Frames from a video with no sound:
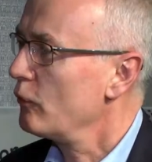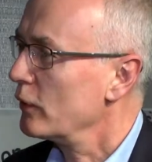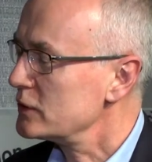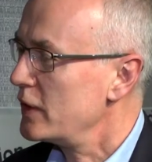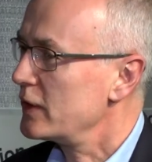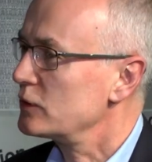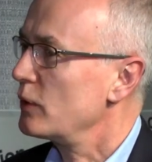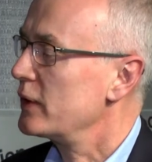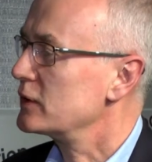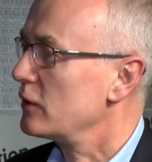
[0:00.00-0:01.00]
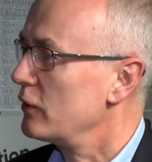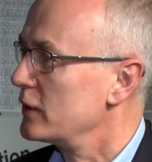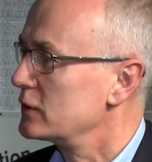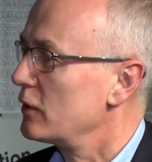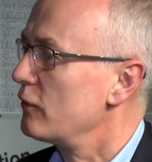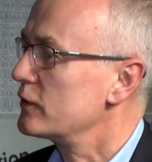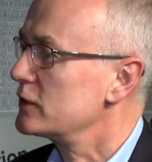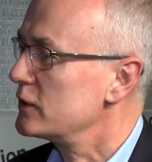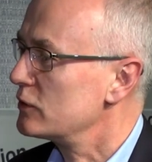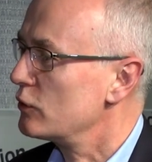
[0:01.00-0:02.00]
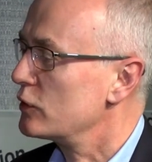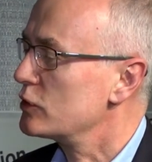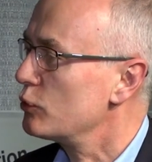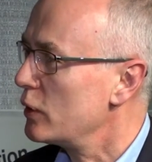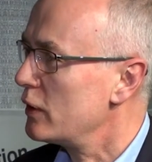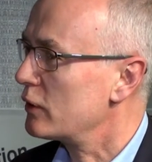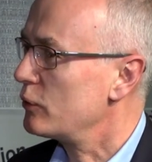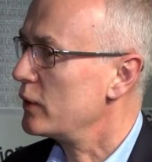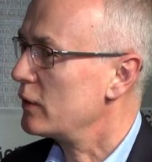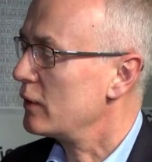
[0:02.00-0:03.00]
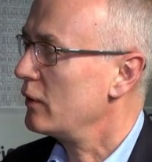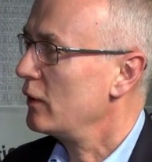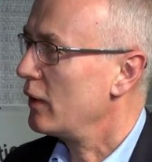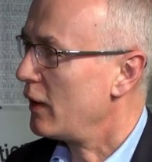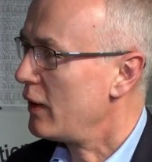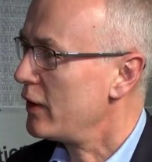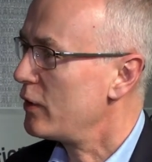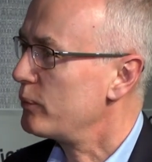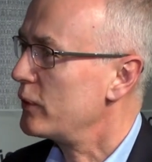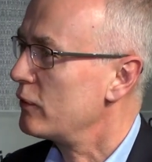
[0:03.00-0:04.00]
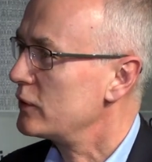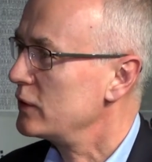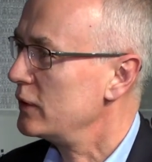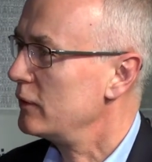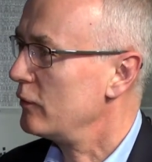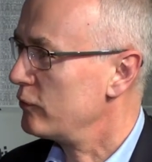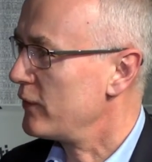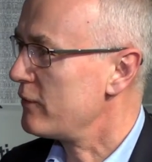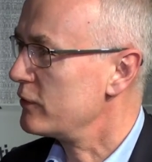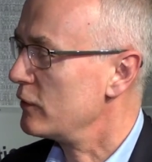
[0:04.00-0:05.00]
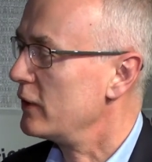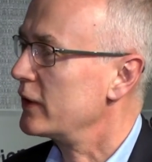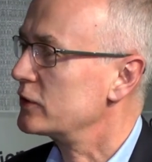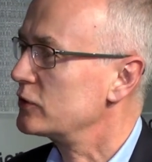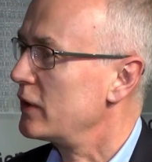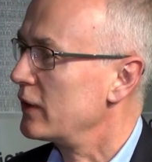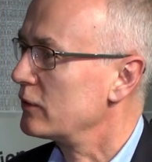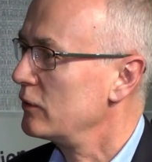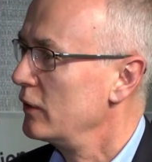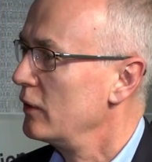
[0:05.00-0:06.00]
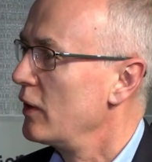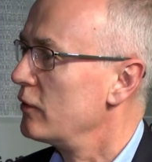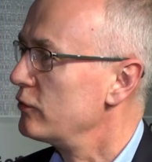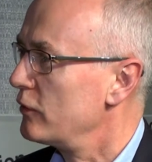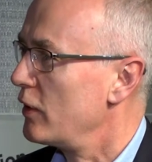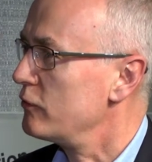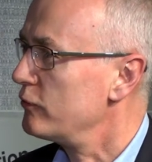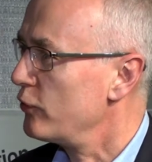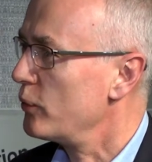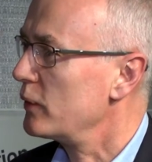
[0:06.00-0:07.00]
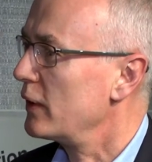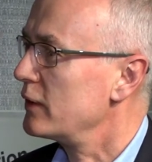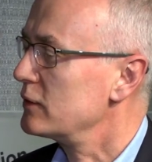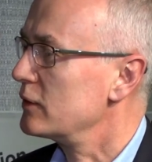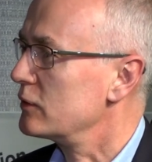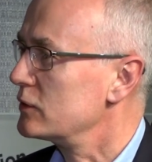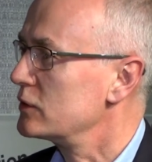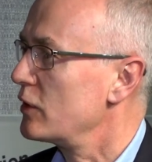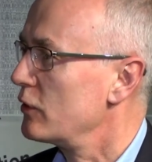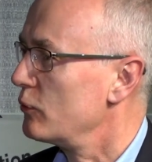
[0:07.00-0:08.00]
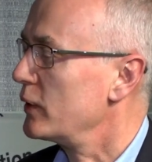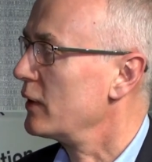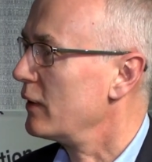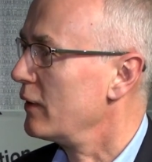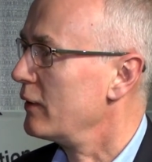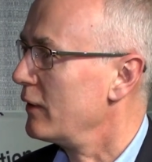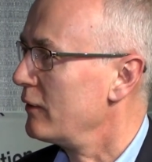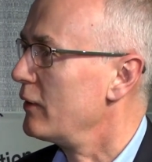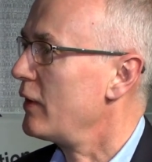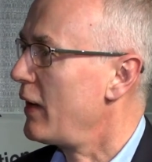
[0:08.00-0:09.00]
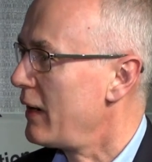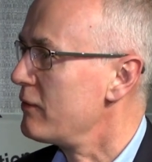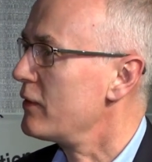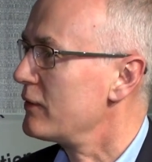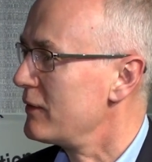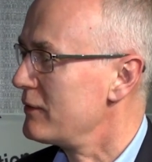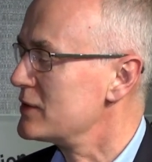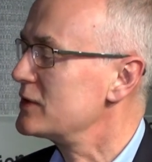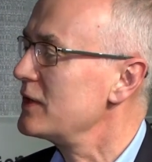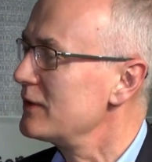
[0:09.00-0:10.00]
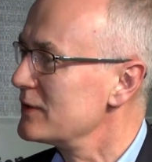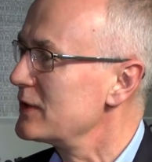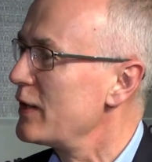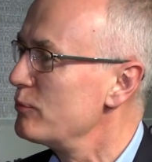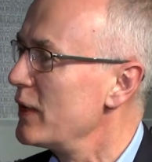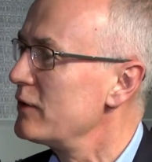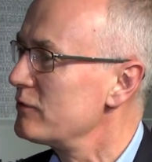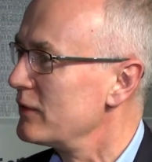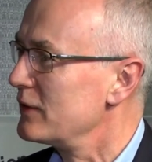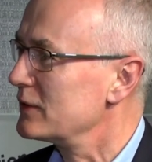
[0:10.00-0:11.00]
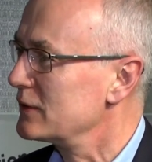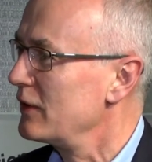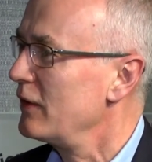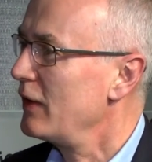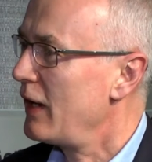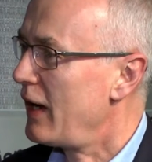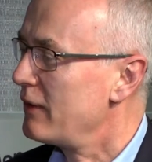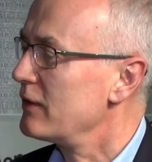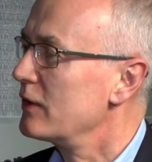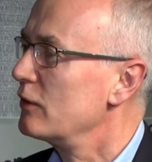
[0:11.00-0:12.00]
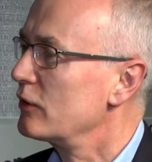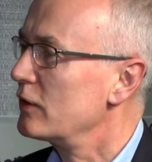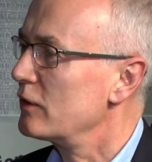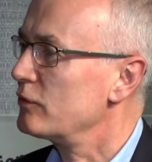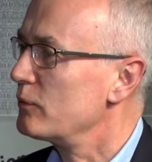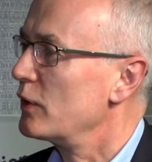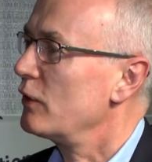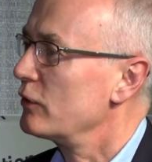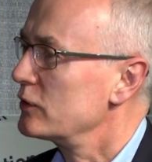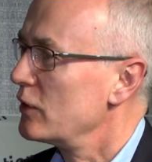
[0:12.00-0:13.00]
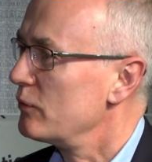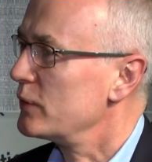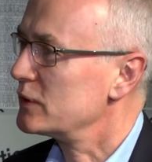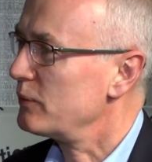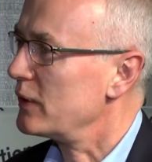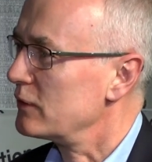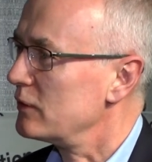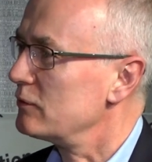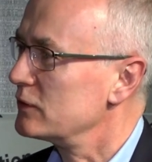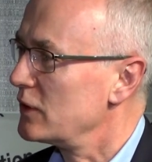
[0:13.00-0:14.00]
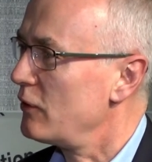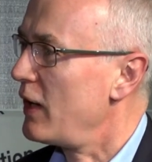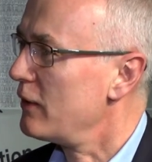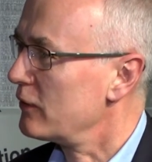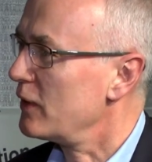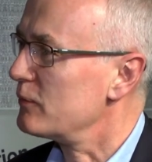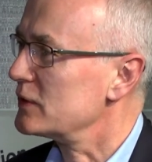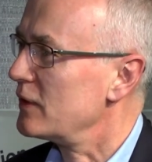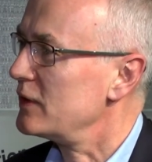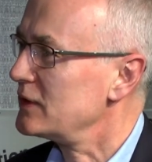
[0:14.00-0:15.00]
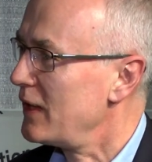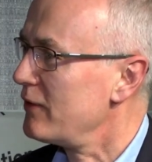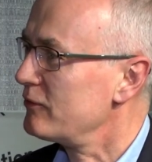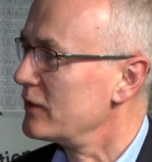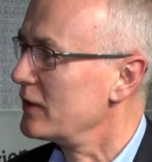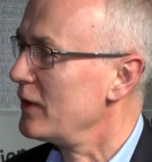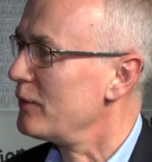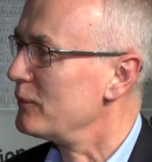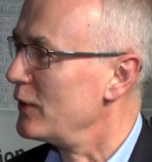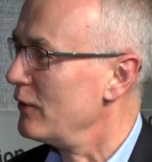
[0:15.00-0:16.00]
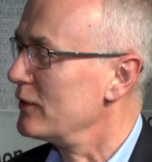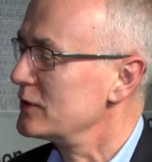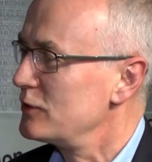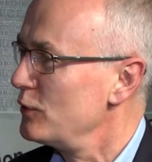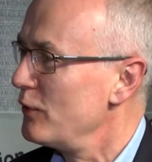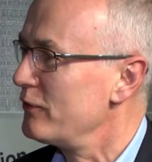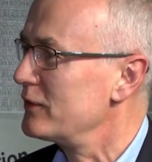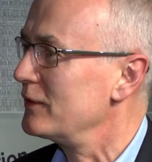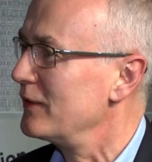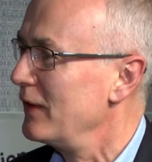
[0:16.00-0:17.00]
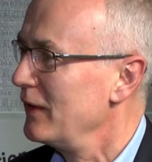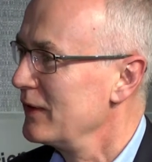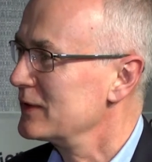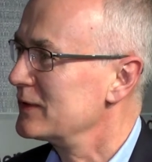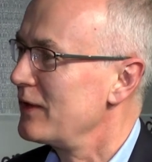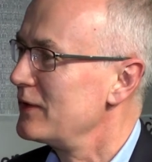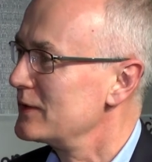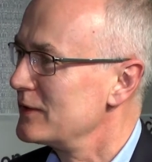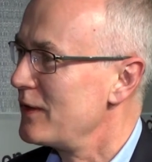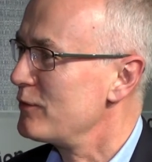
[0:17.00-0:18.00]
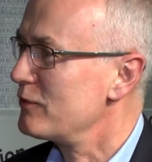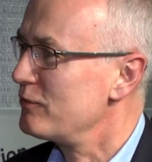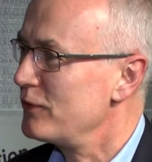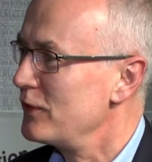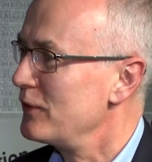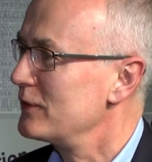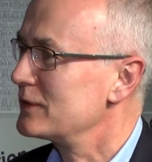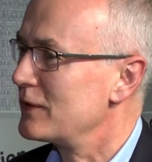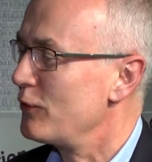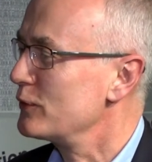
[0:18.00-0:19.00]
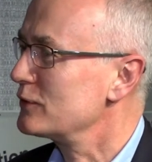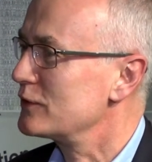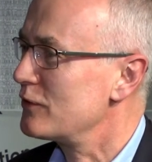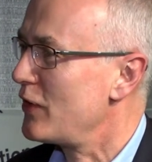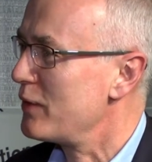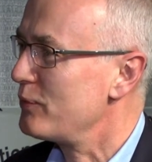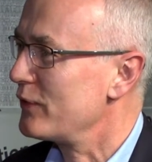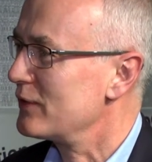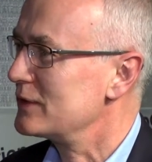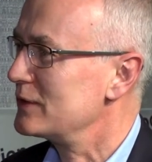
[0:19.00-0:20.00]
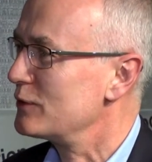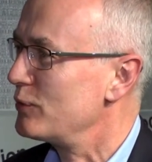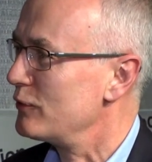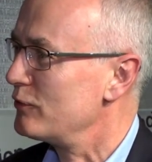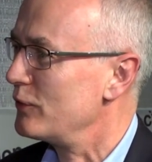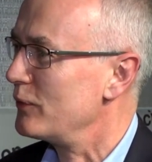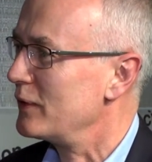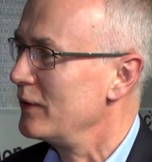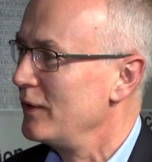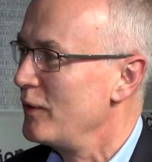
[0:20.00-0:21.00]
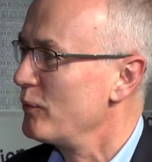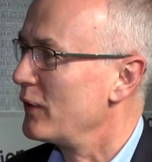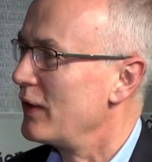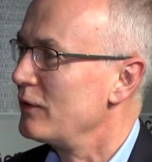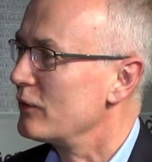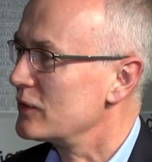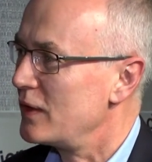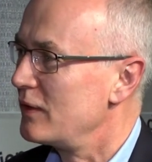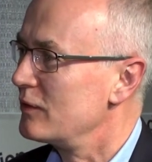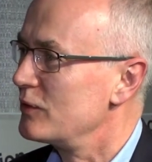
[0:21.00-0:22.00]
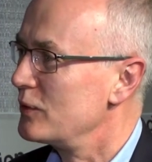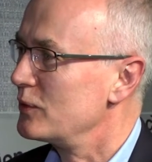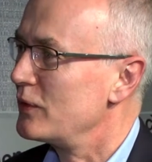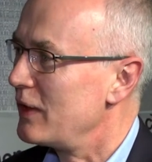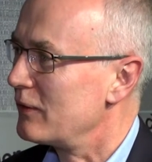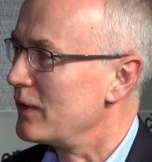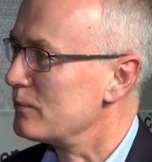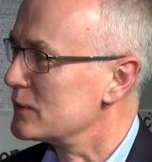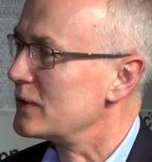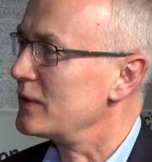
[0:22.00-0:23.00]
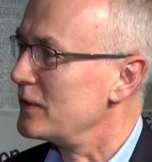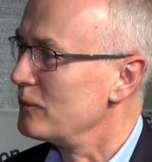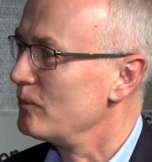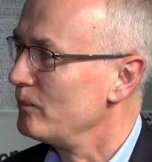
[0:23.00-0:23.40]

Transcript: What's next? Well, it's, it's obviously to, to work with a, a higher purity flavanol extract and, and formulate it so that we can... Uh, uh, see the same benefits and then look at it from a long-term perspective. So outcome studies have to come. You know, it's too often studies are done with foods, all sorts of hypotheses are put forward, but they're not taken through to an outcome study.